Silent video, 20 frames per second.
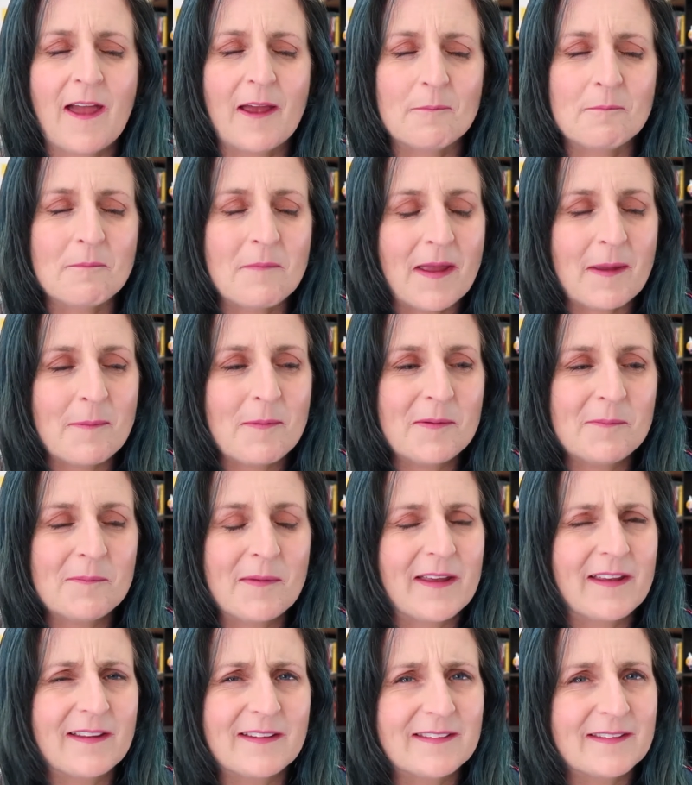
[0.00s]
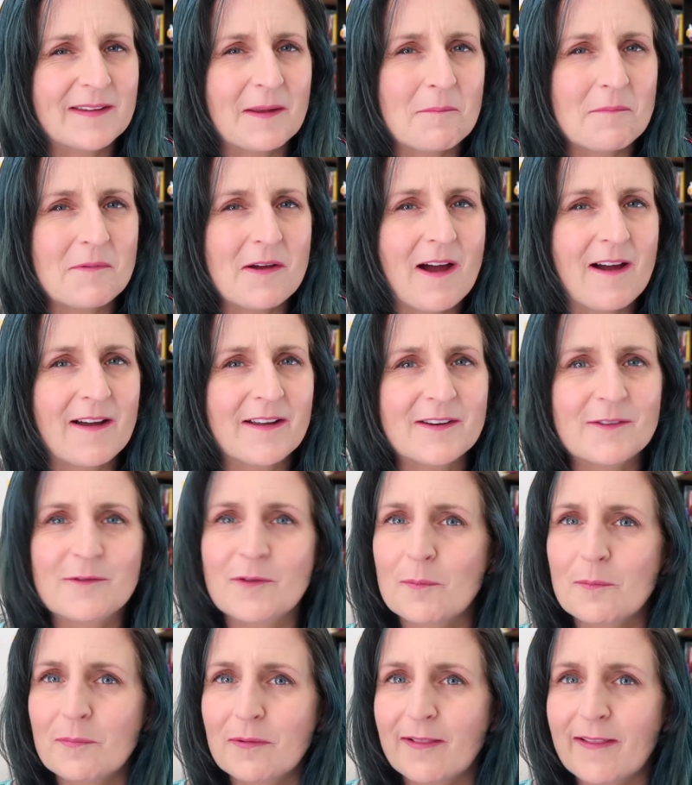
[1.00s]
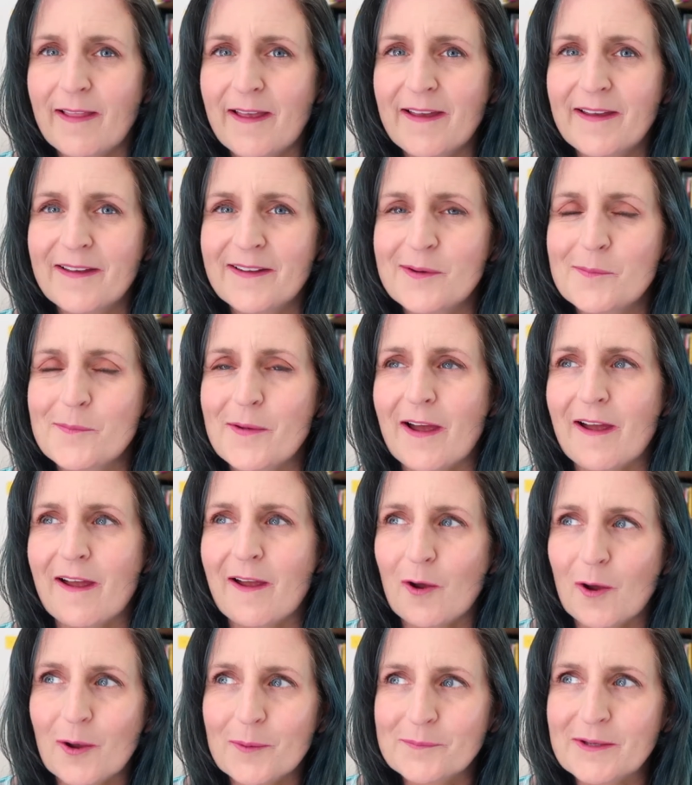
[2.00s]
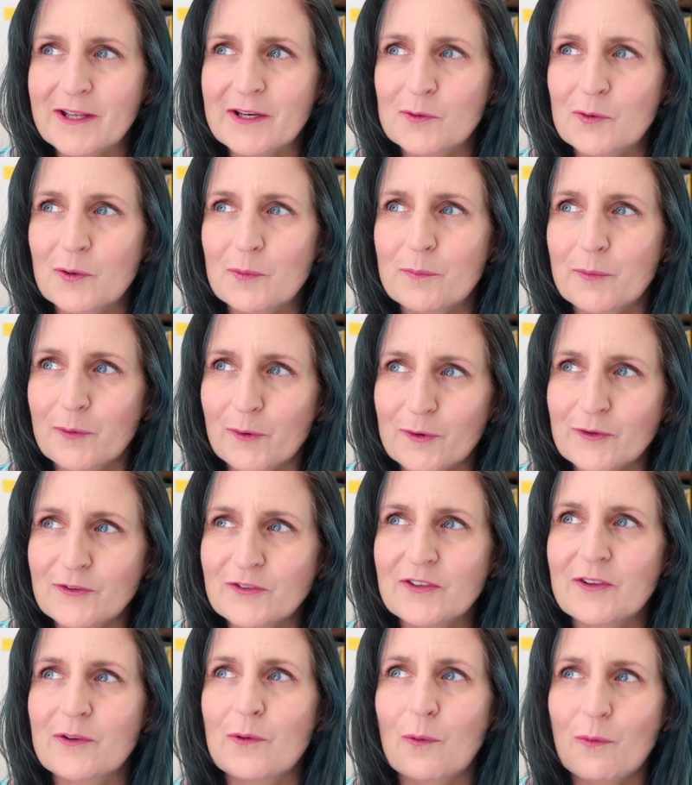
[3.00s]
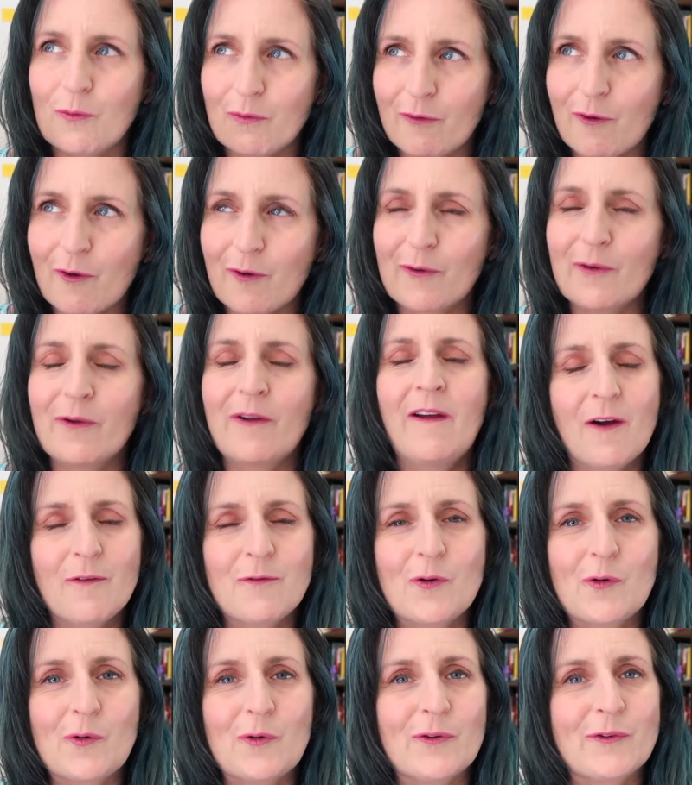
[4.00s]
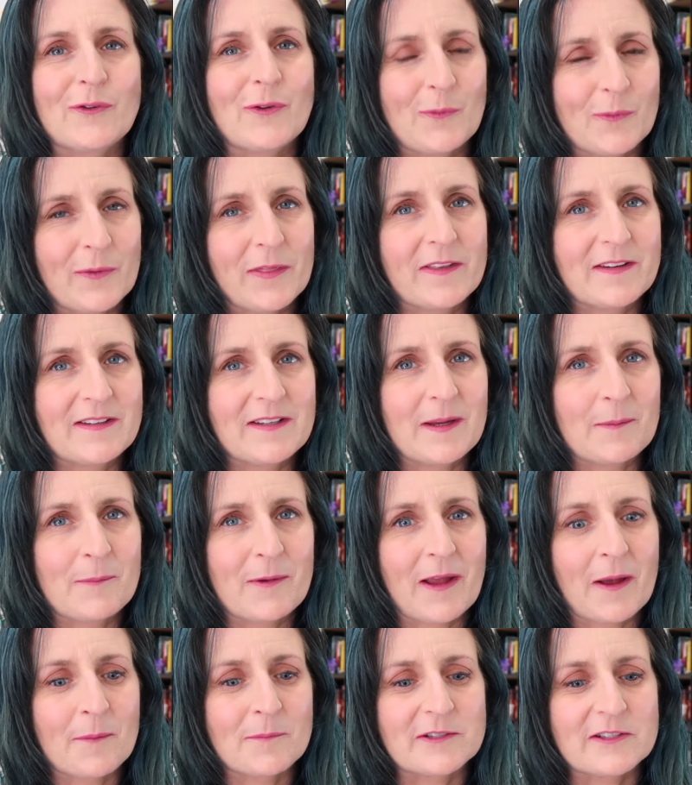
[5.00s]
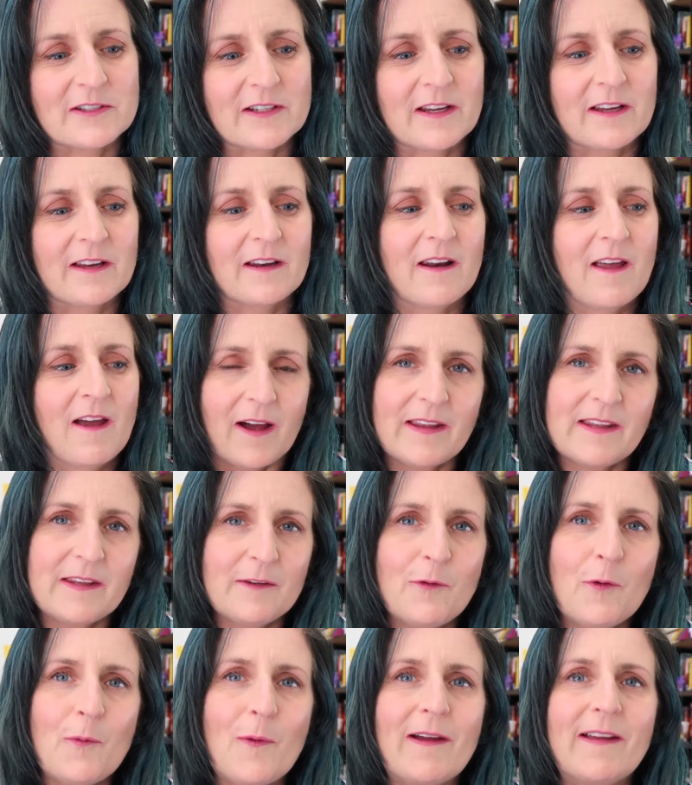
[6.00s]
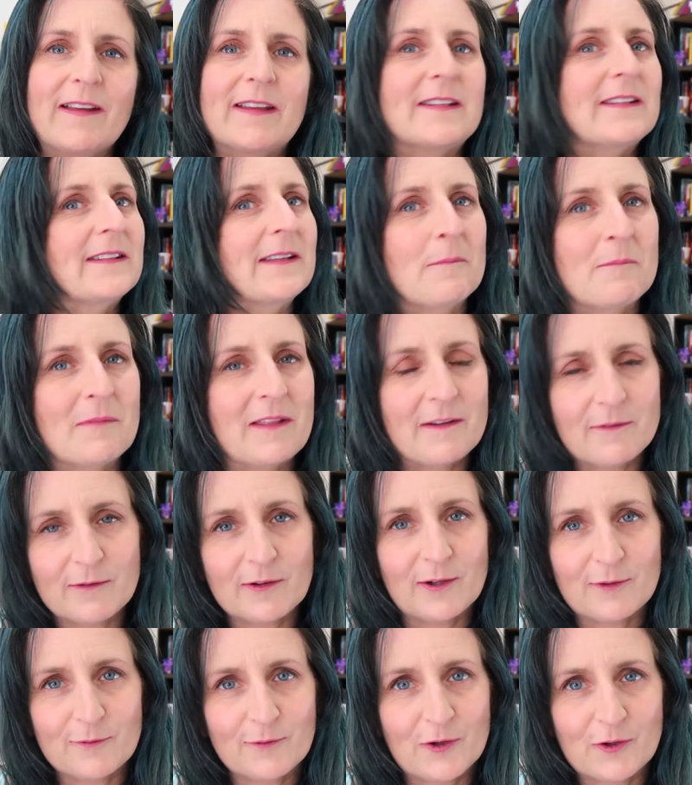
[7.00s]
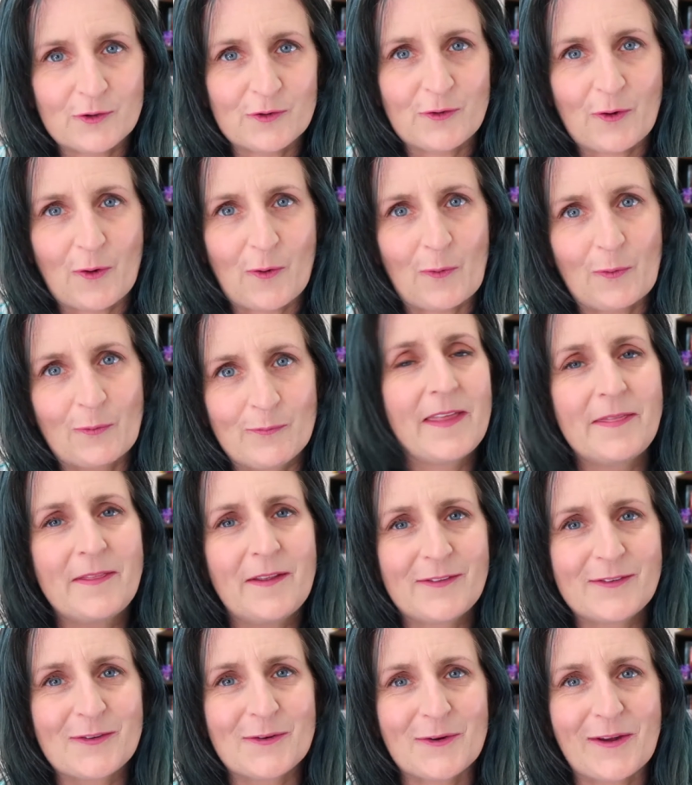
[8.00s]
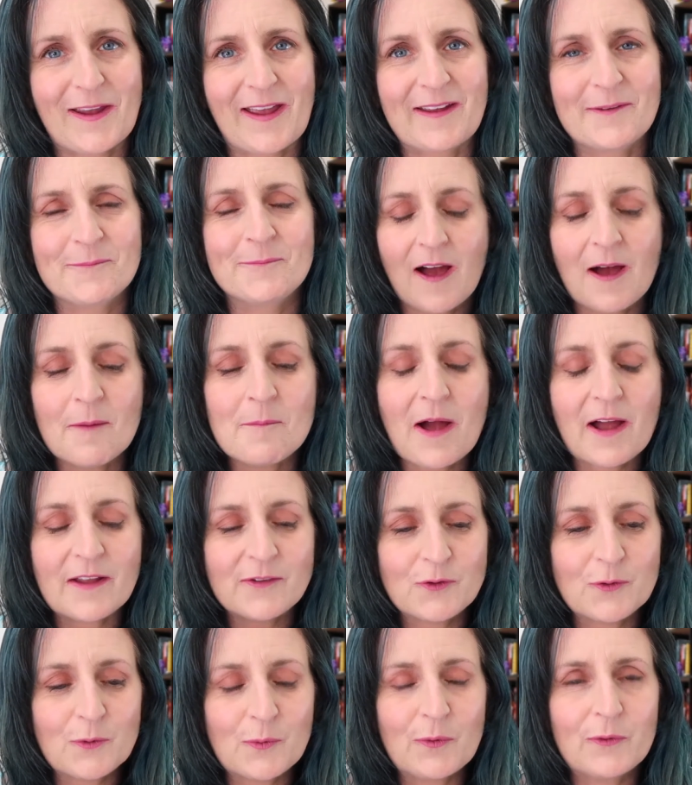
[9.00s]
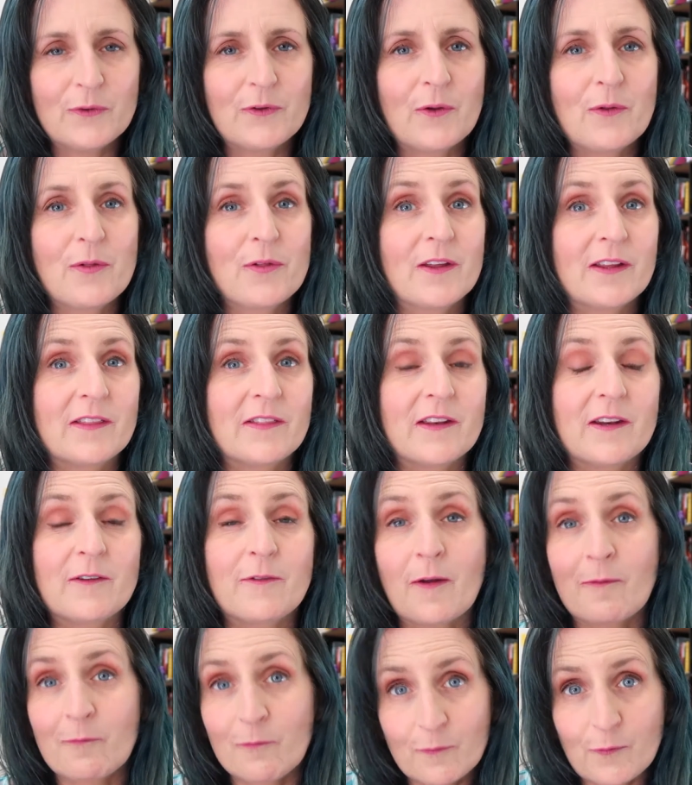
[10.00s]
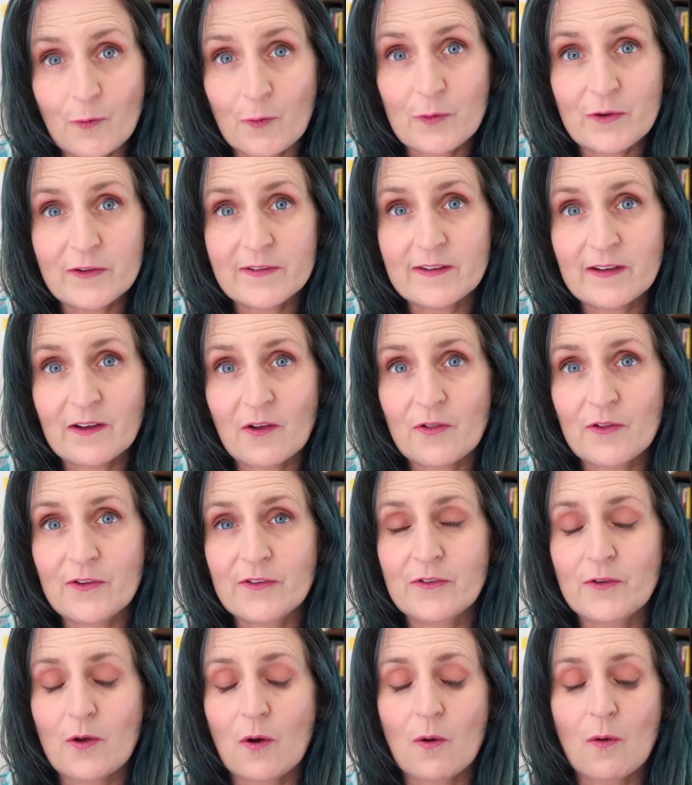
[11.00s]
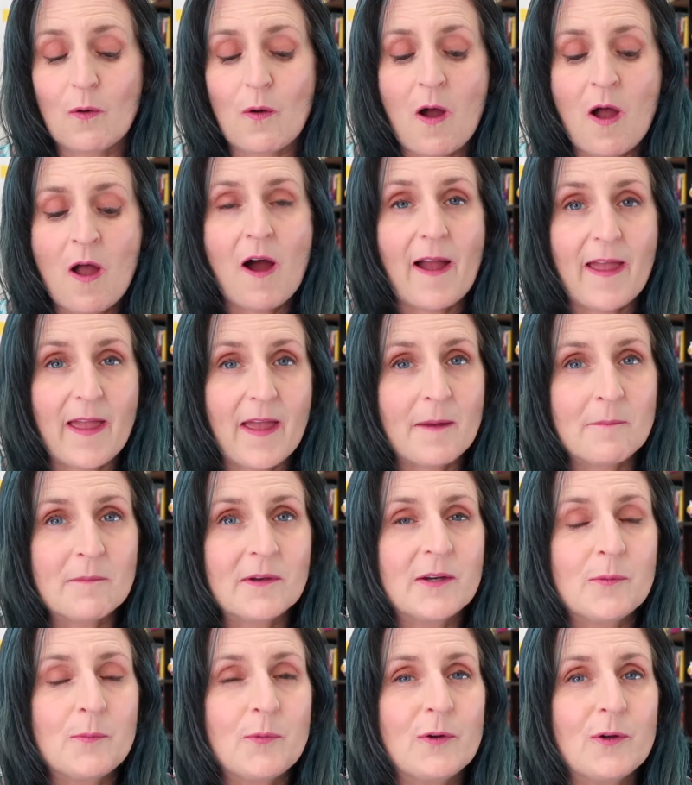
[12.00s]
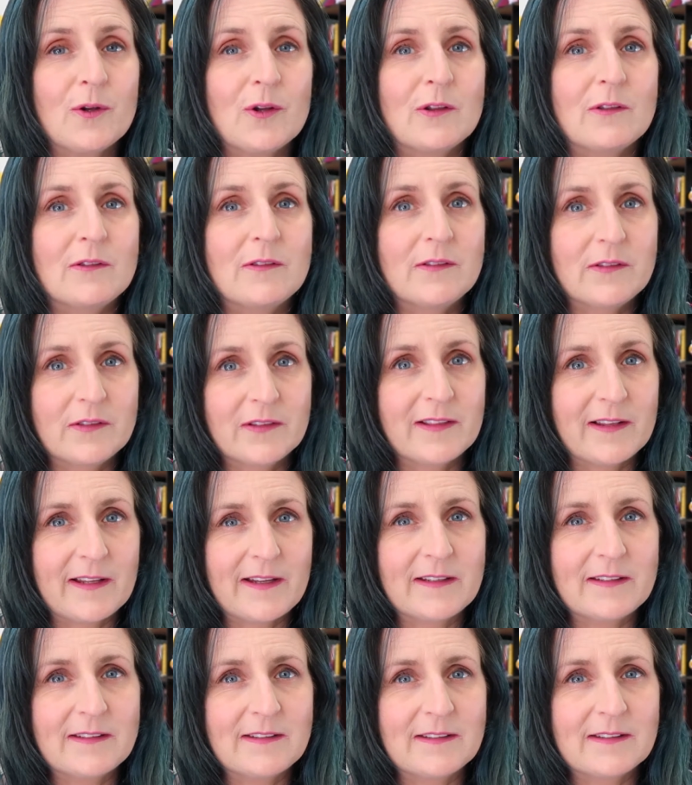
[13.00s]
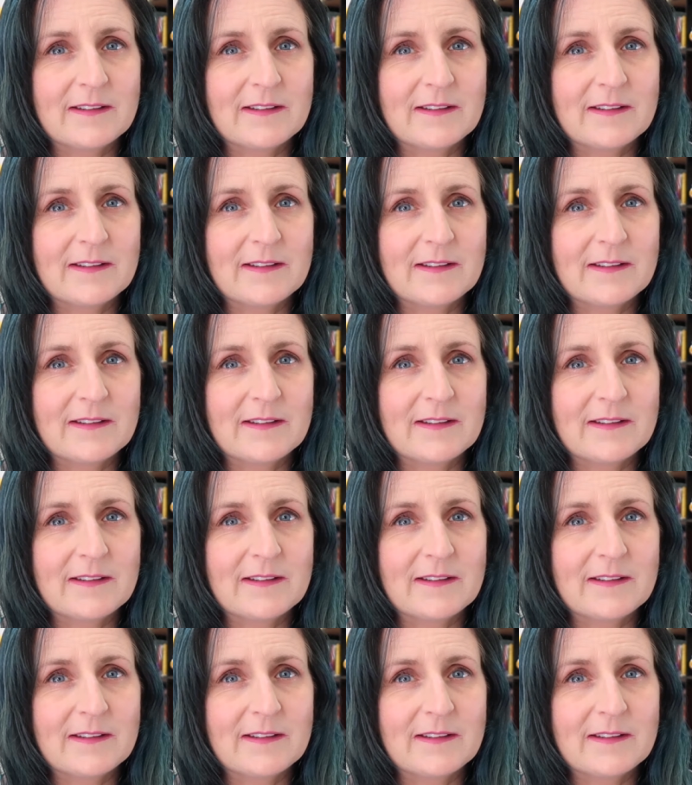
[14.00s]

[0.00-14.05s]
and maybe make some kind of a plan about how I'm going to approach it. Although, of course, with the TBR machine, I give away some level of control, and that's okay. I do also think that if I'm focusing on this goal, I am going to put less